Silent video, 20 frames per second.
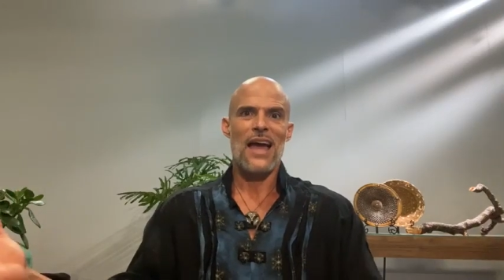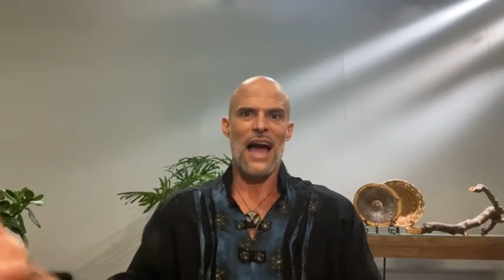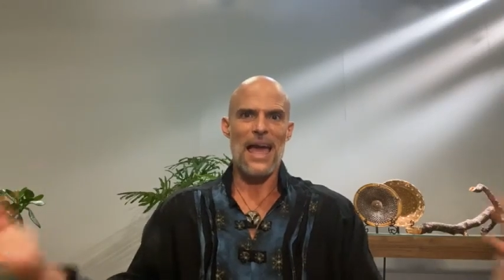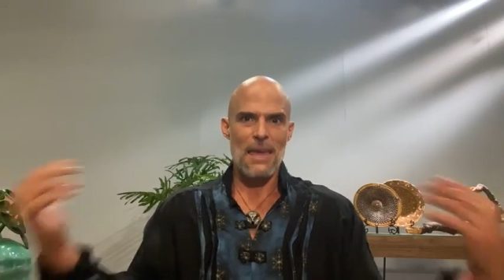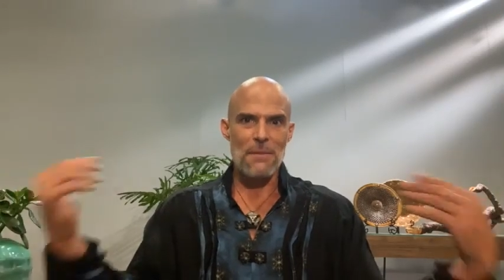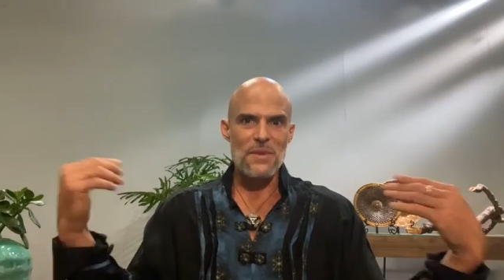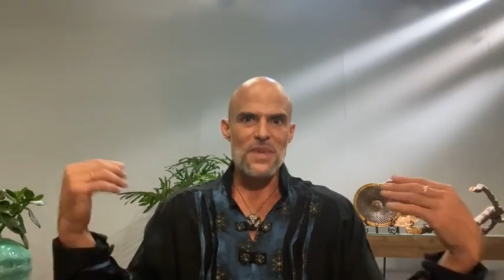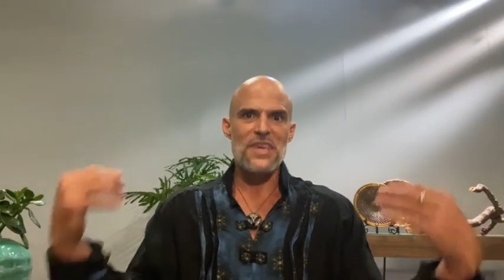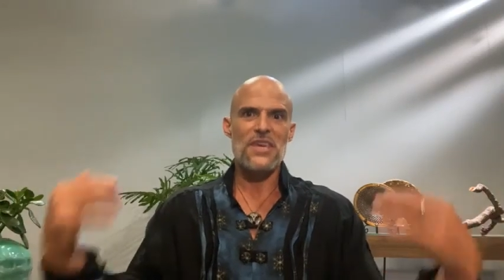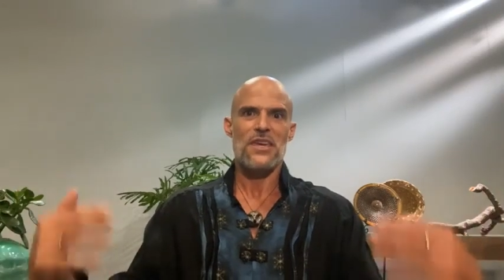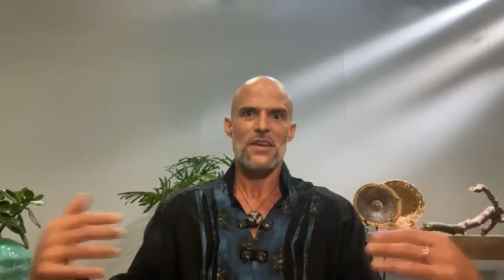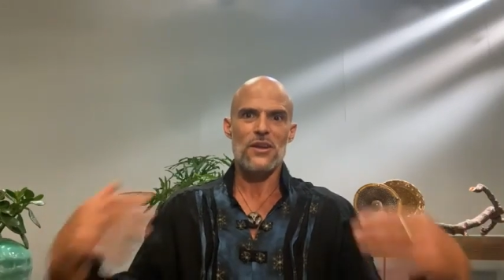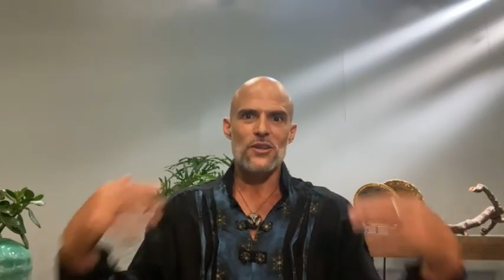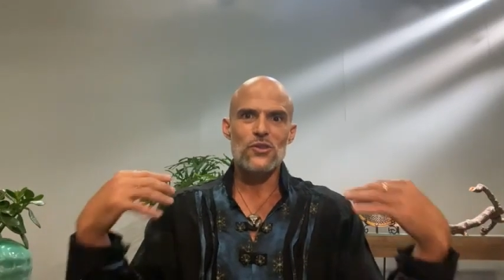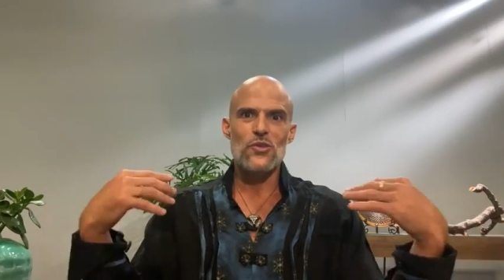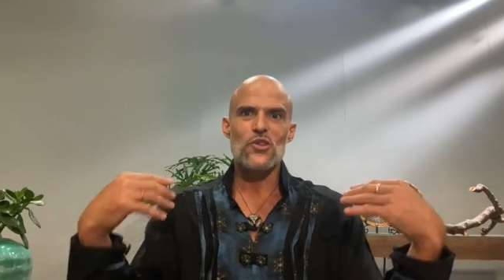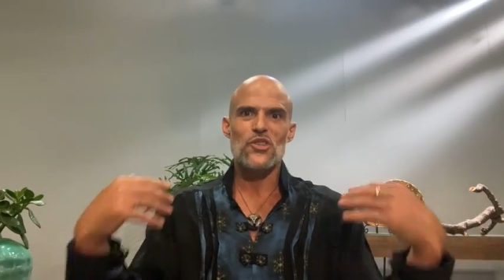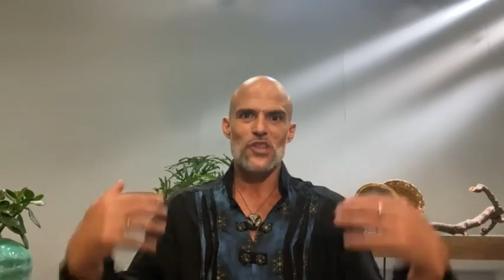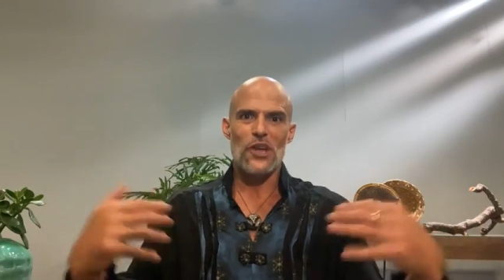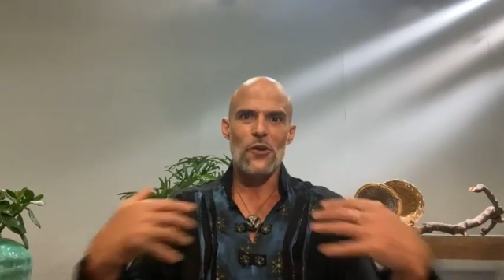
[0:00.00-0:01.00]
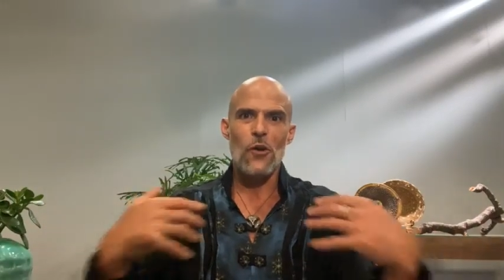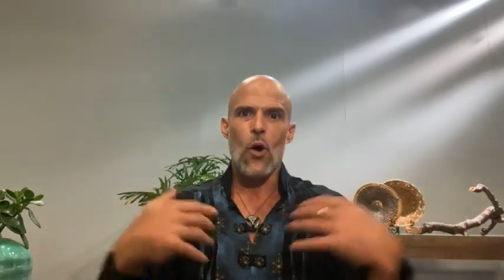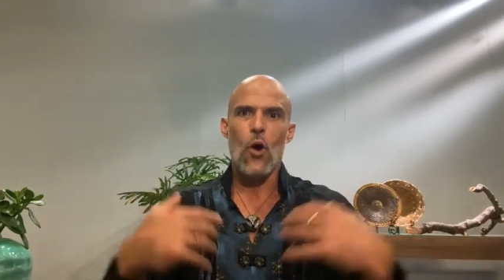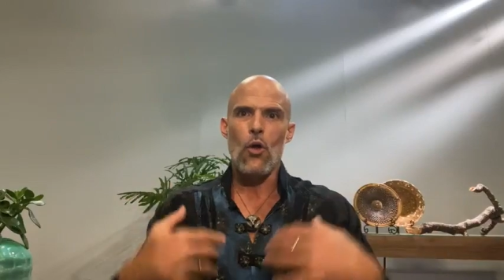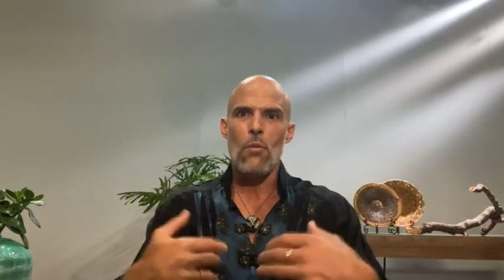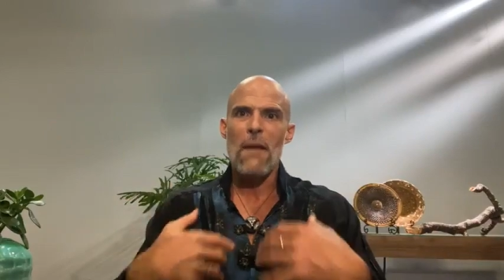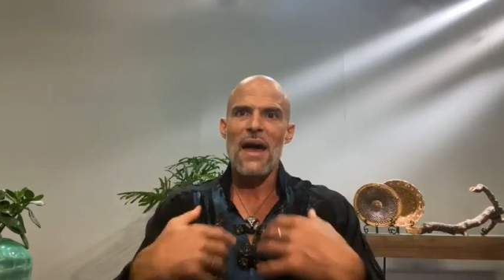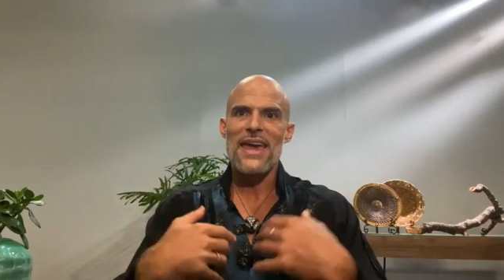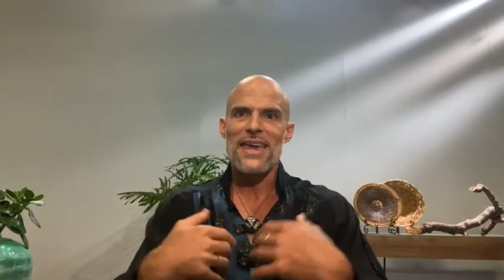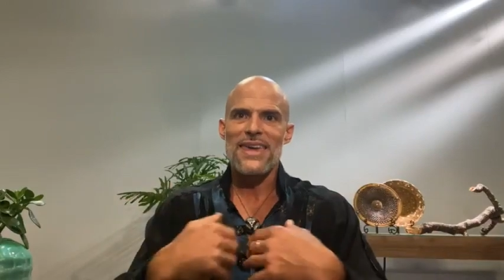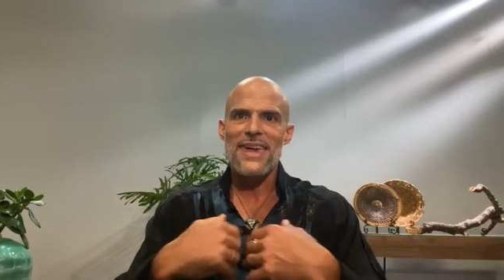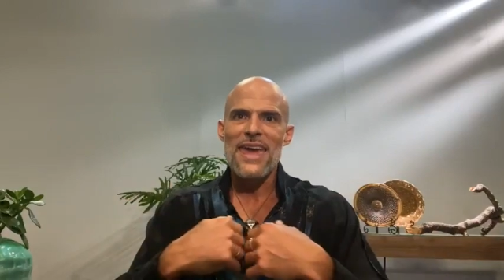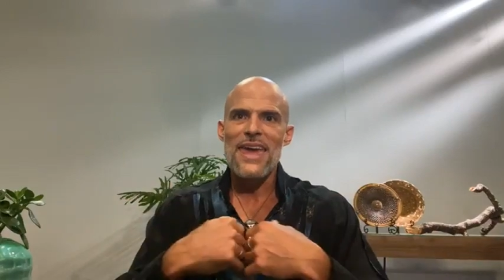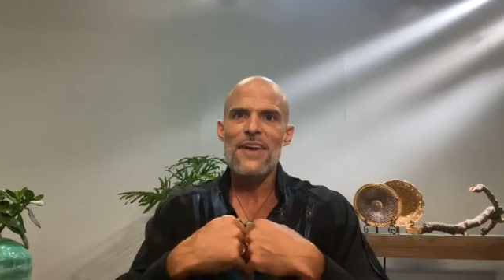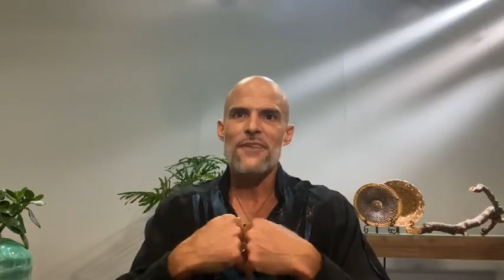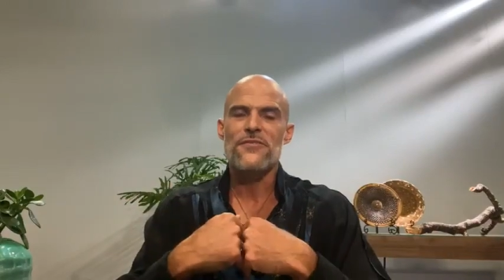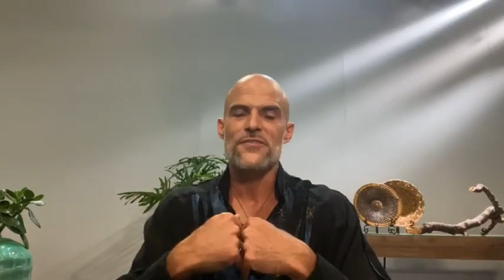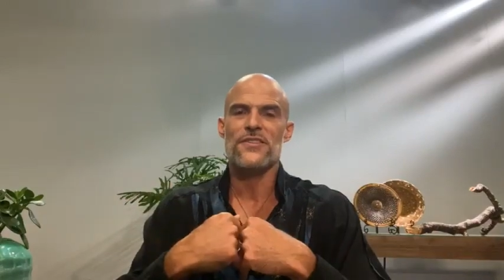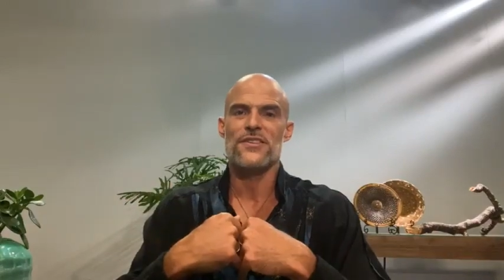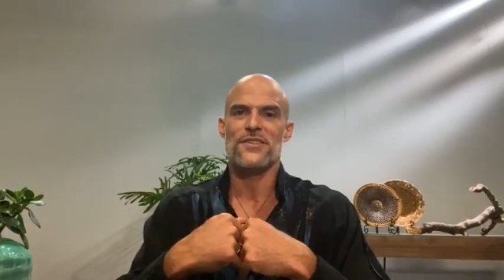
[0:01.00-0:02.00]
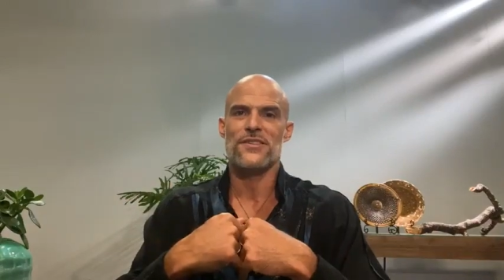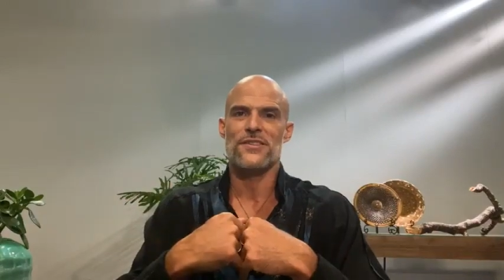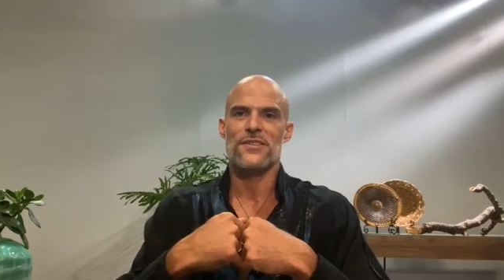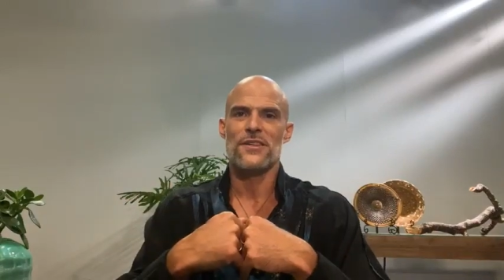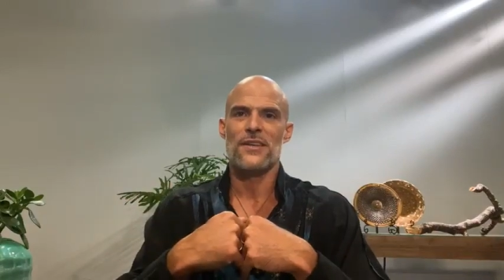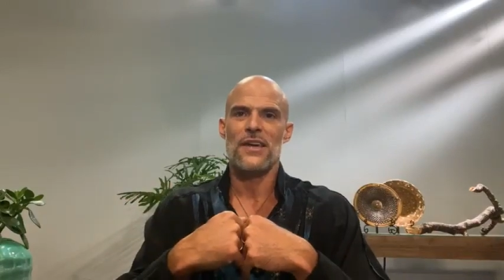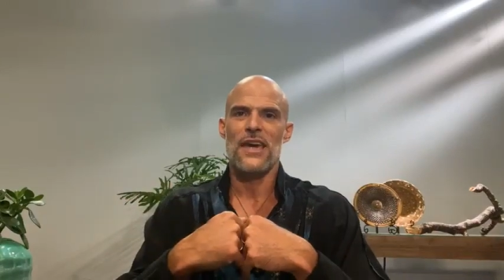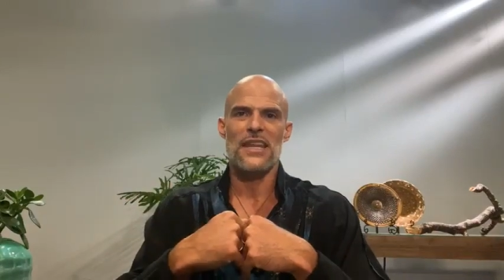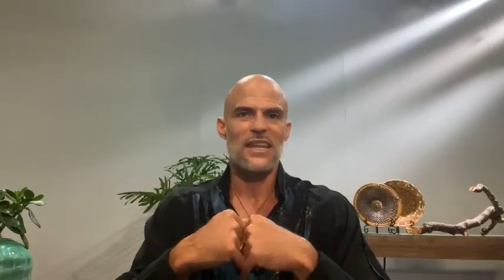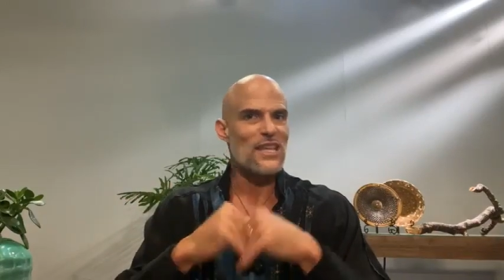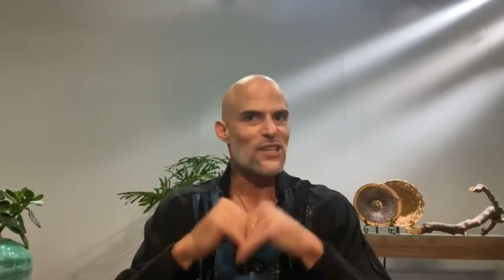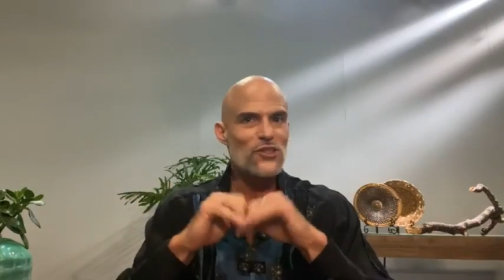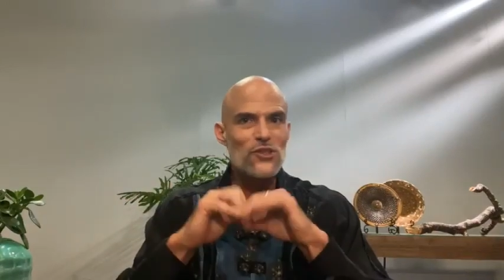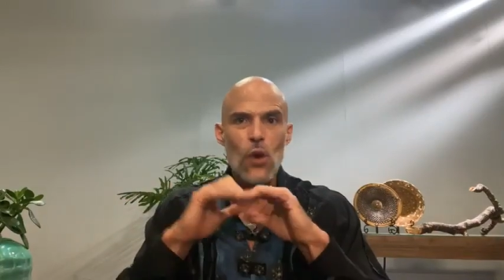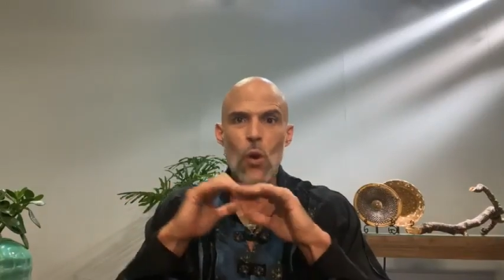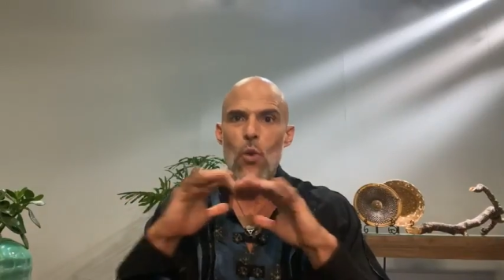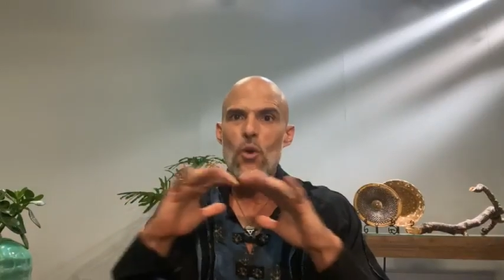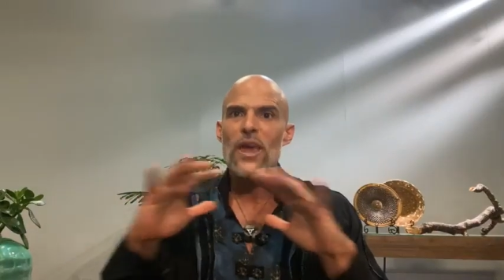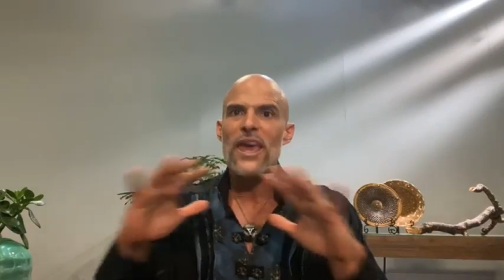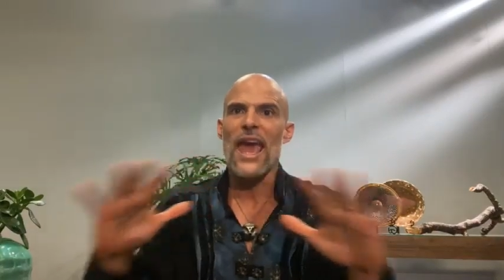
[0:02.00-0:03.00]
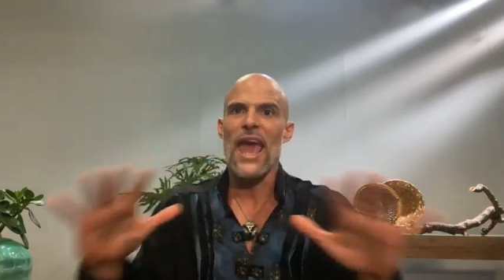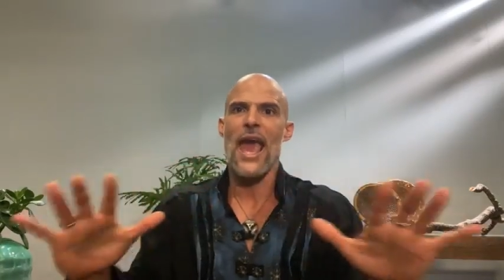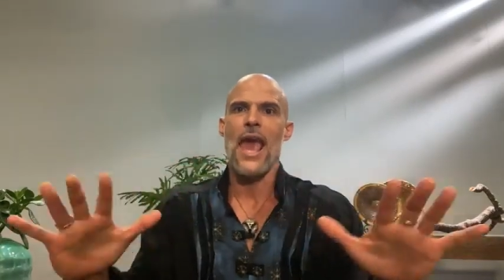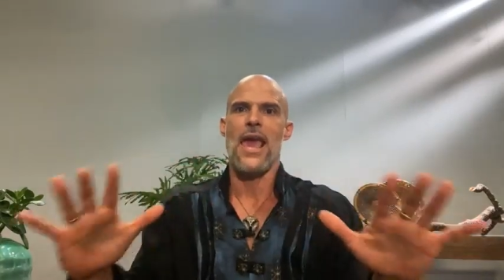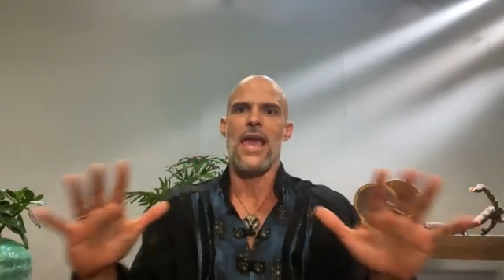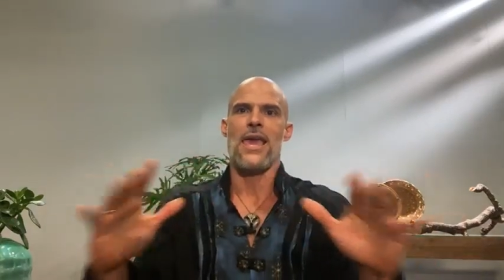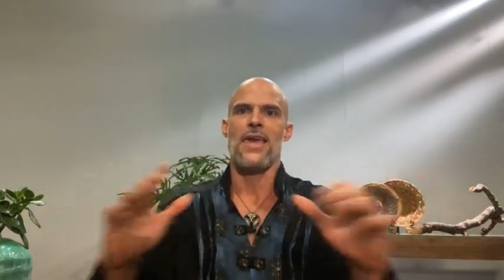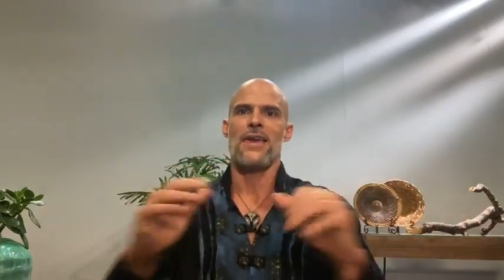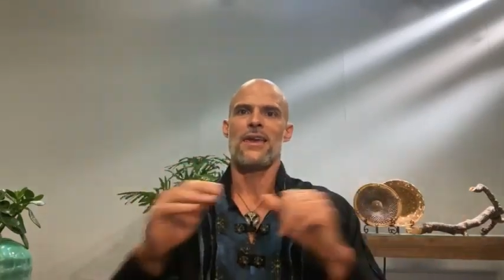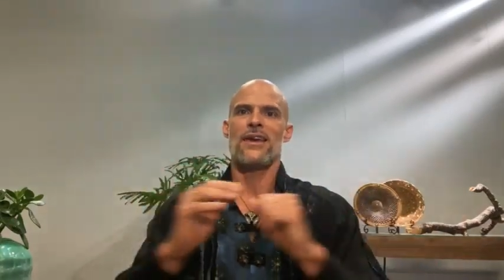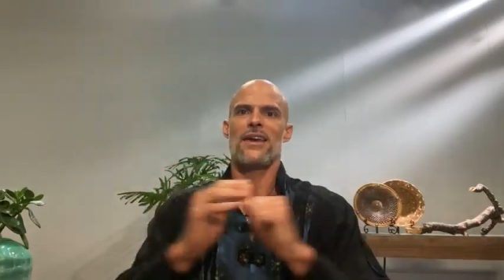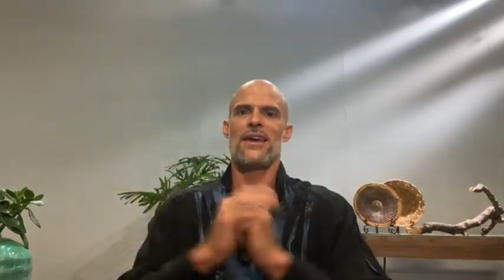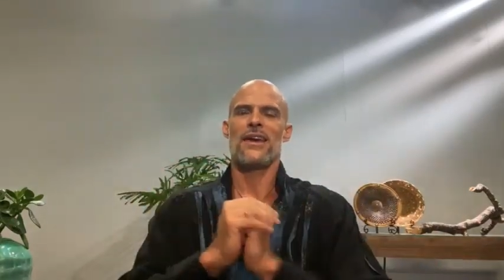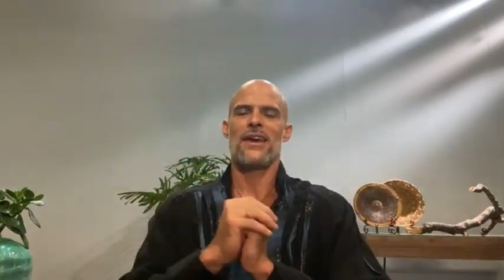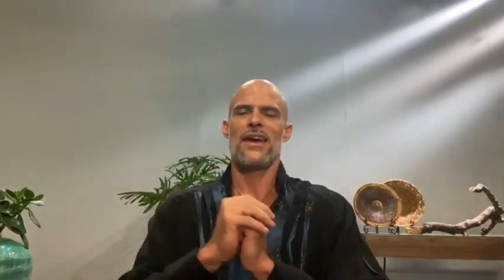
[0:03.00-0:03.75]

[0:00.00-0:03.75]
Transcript: I am here to share all my gifts, and it's okay.